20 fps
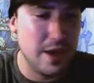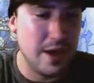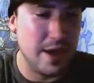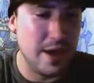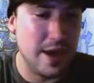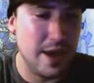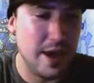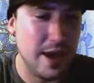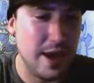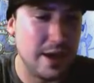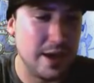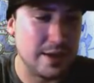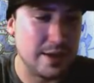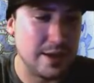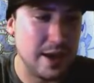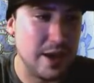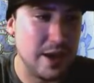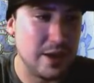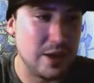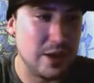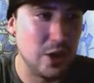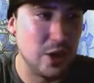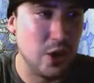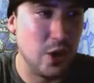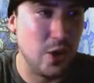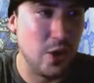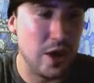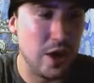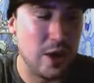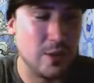And
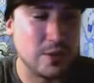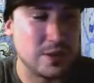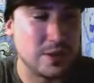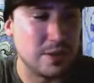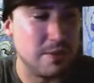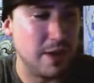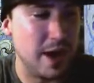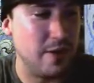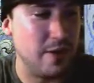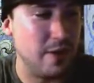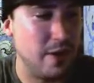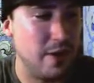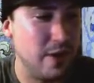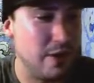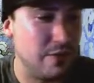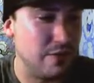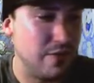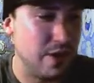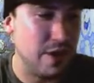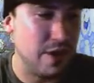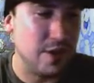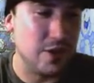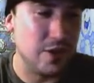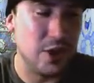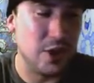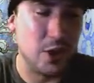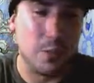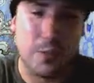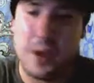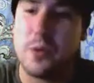it was a matter of
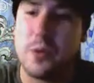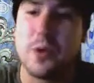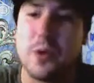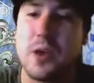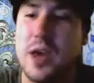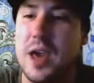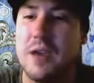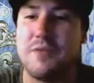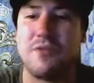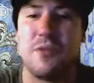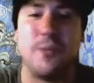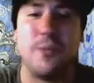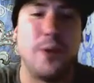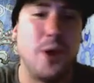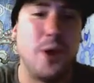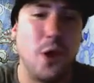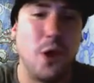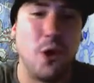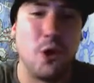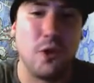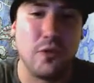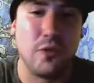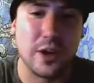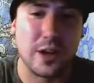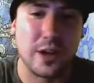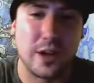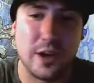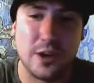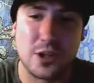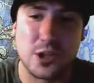people came from all over
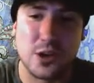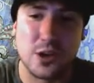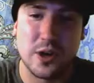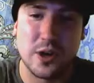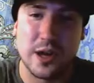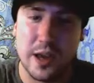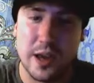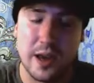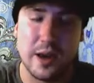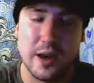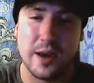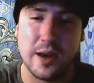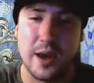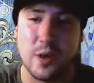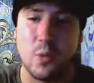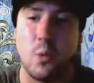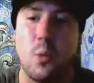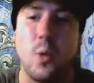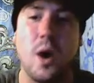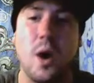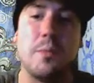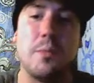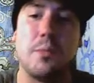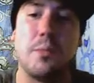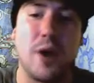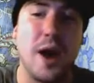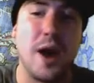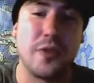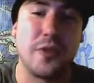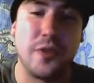the country, and
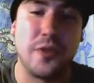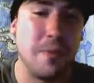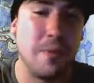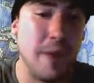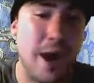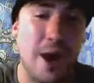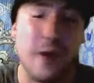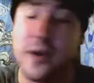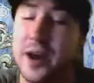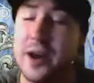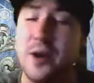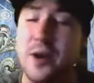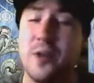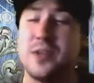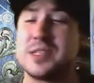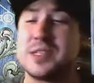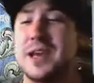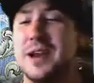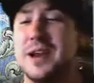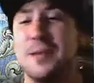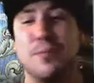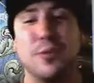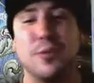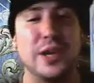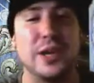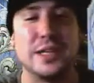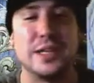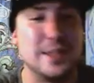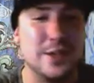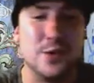what brought them out. And I know this kind of
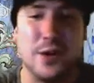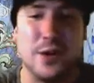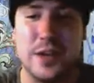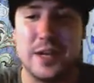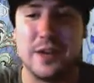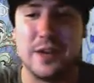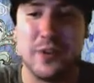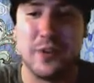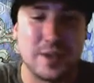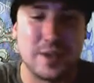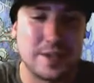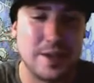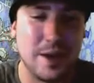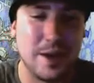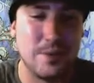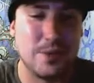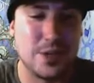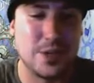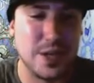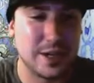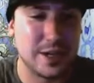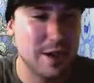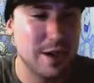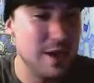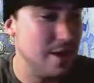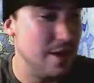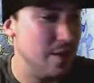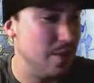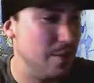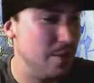brings into a different subject,
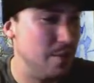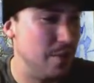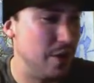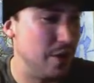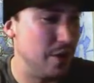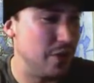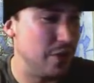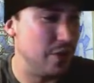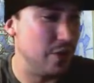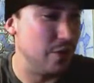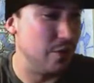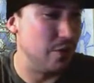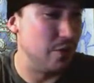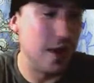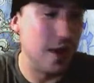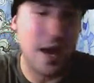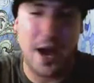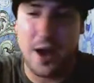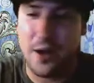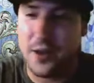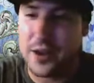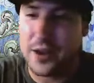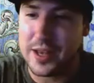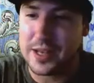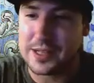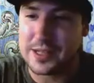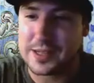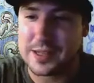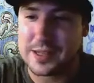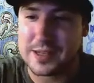but the
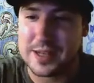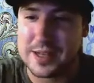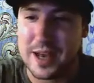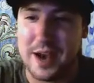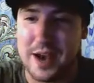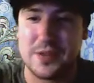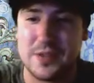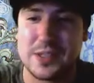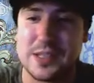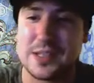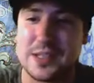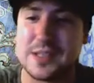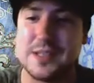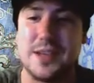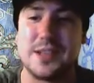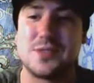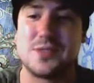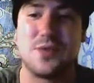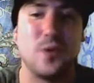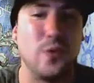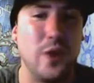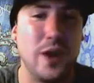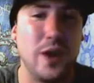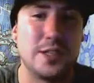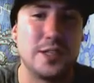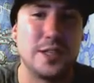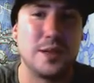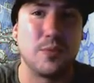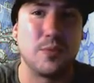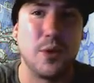reality is to have a successful
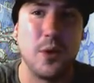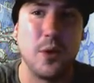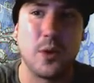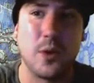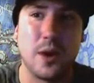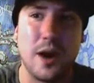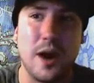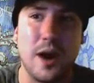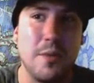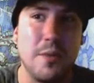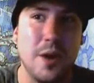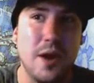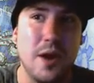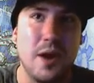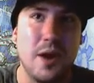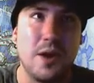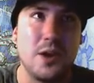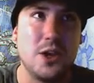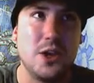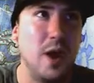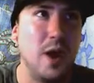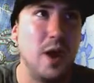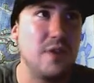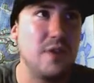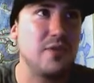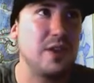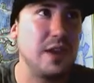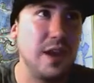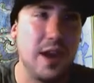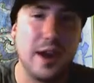racing program, you
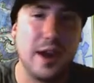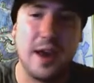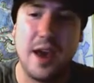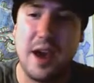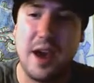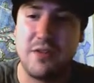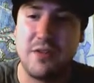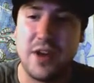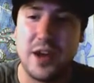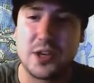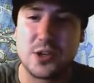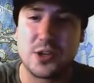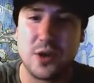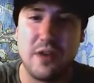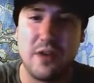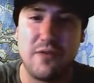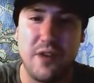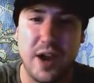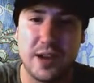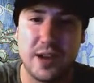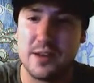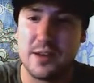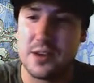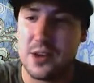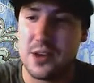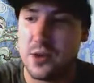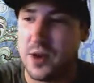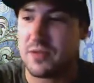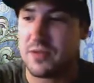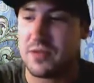have to kind of have that trifecta.
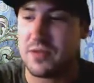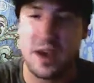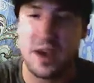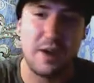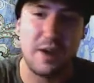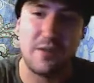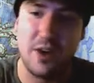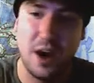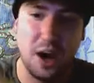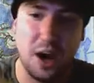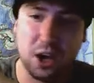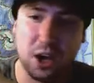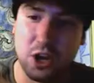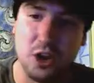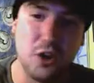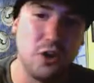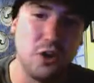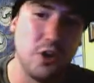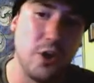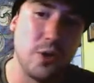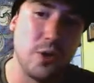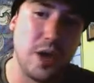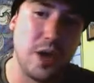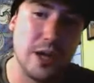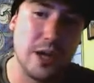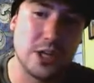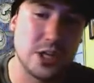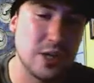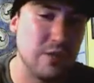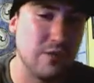You have to have a good
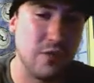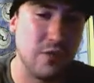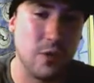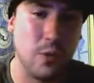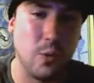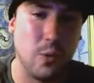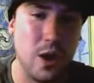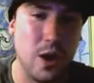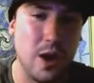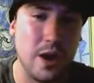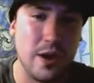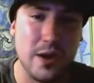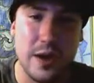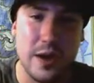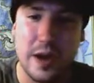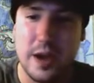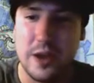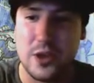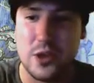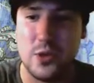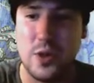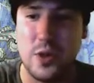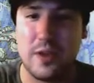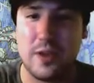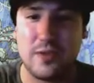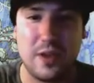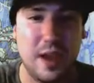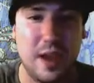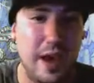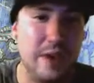location for one. You
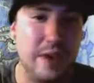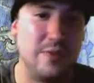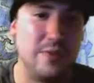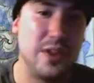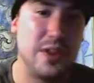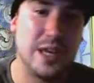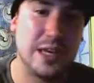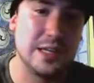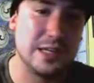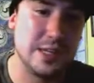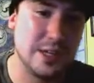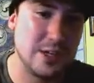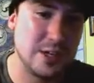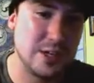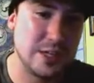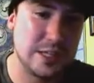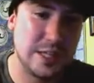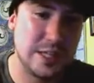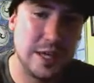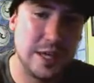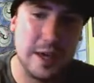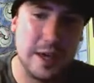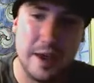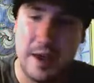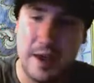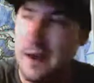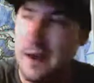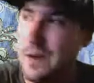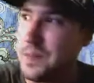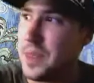have to have the contingency.
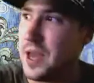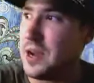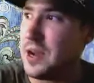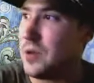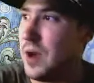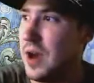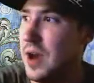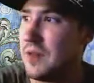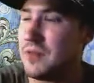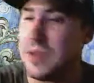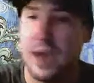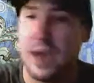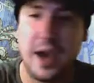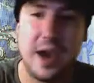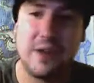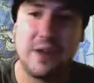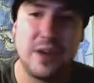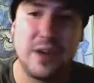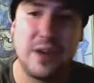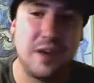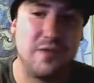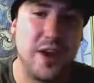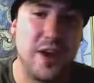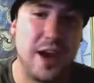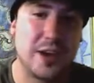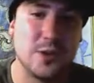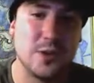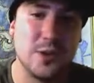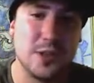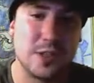And you have to have that
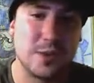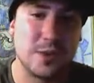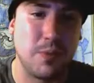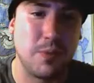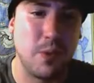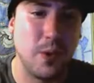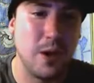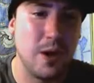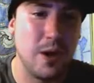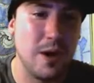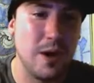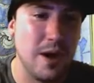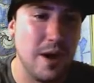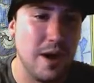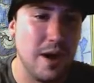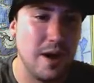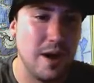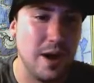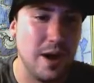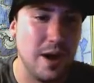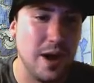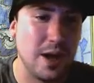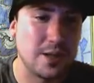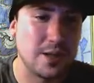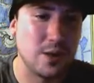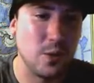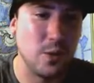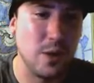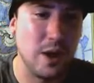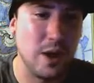factory support
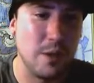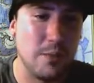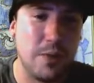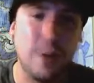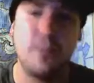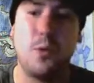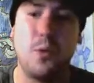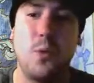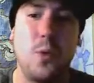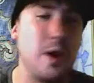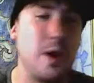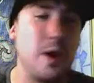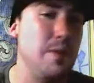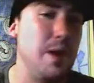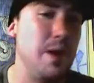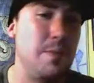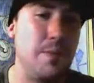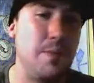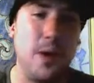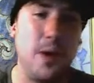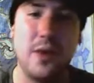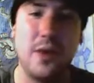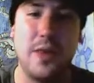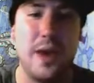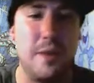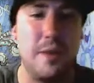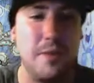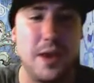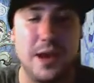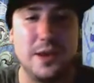to where people want to be a part of
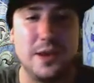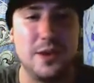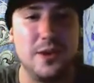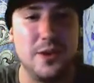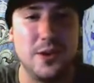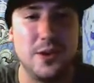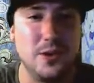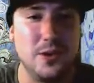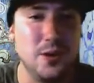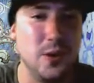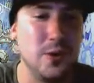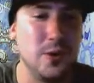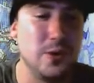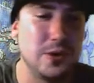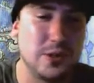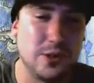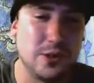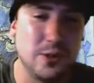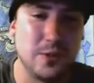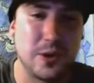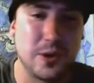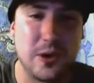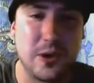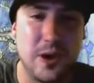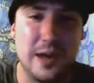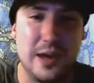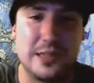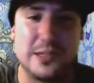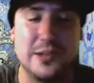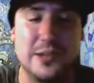that, man. You go to a
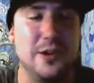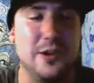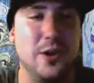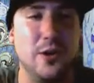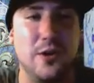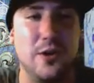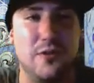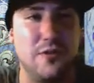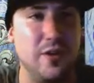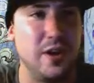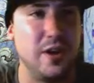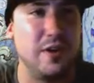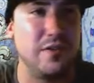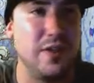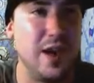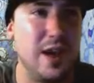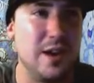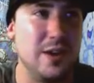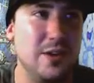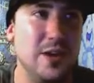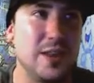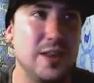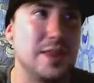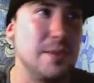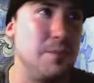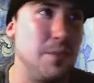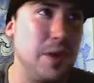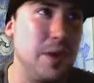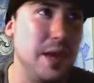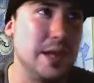Supercross, or you go to a fun event, and you get the
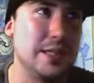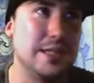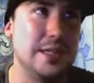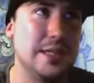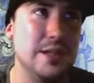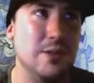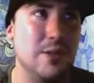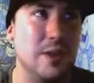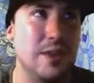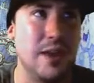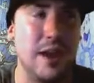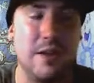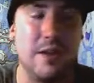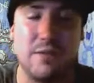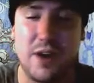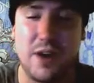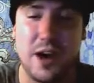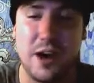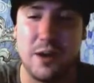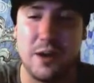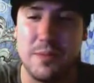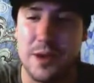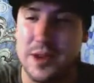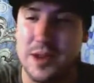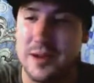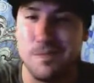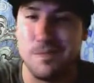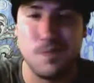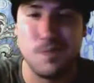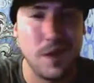pits, and you get that environment,
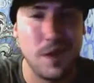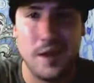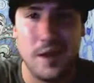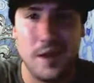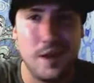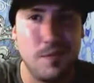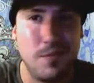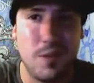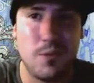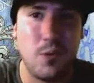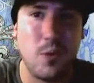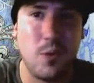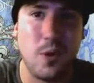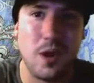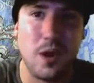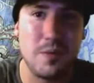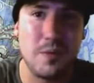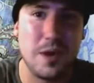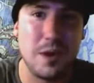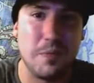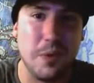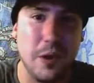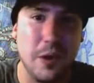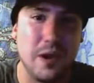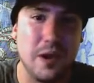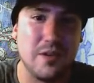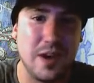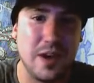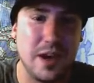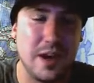and people want to be a
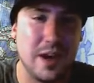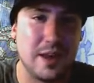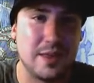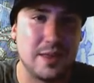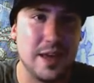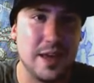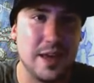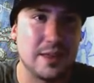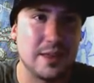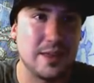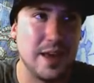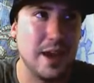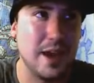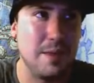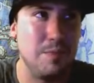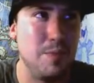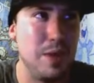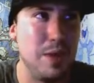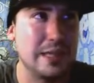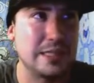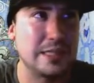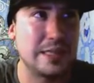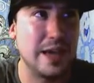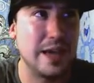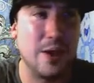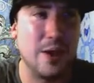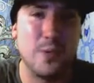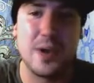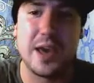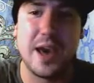part of it. And I think that at Big
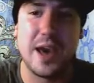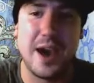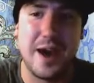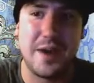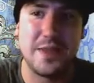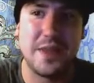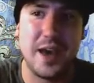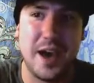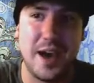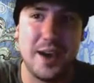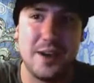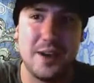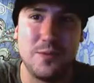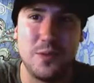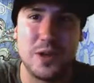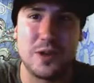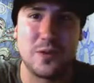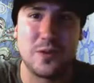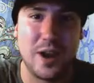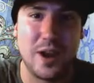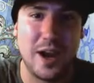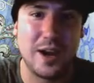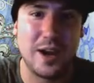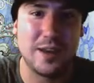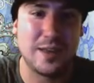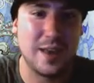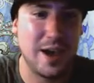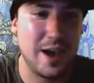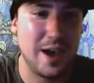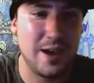Sky, we had that, and we
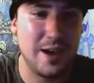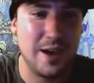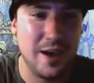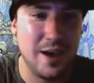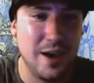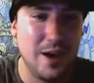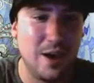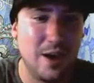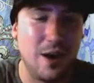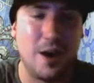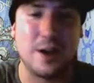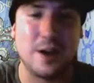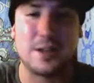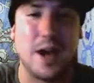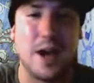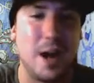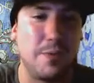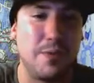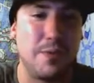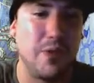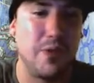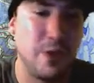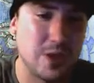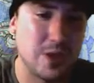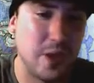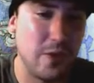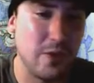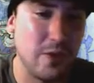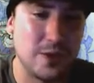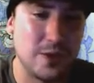created that on top of those
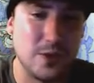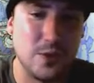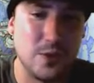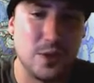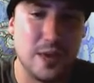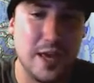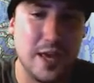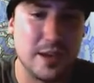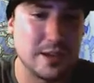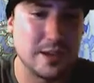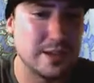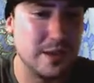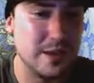other two things.